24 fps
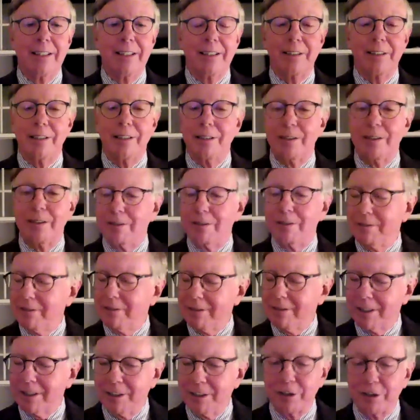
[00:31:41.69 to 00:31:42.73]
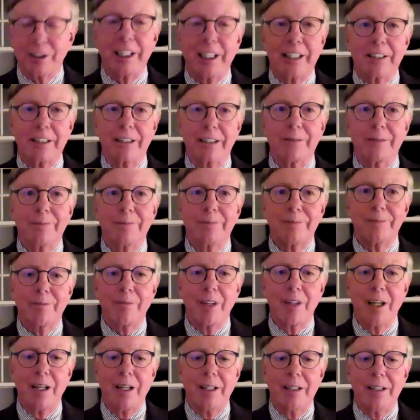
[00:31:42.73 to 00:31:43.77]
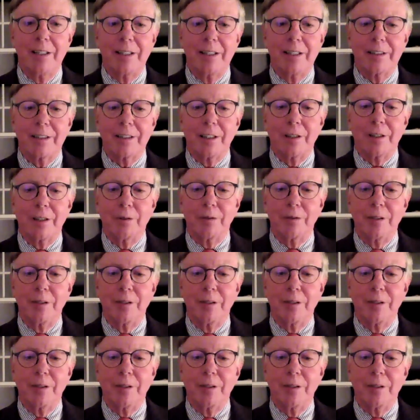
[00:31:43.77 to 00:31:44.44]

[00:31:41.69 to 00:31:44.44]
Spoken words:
to understanding. So